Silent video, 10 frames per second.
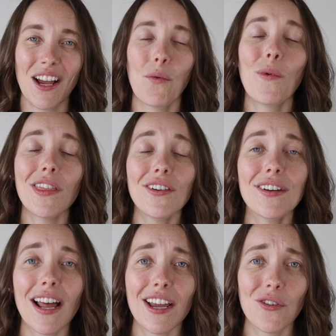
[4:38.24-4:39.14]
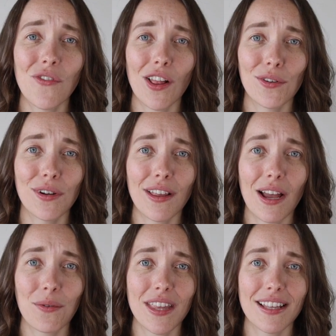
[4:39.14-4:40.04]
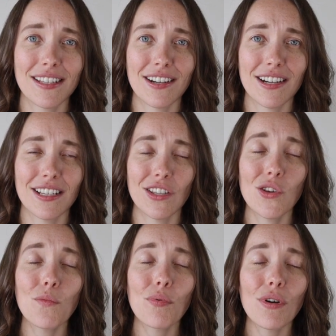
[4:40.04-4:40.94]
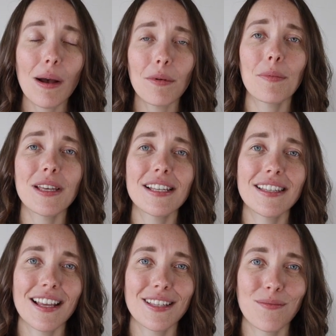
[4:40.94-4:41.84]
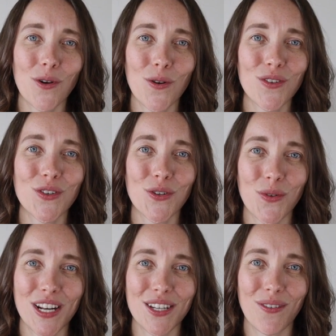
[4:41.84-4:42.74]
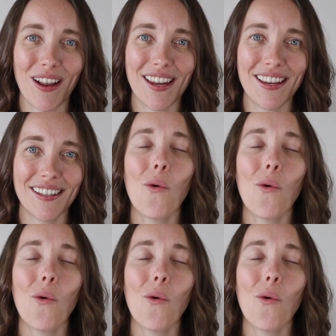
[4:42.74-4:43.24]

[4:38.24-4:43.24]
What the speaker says: Whether or not you followed along with that series, you probably set some goals for 2020.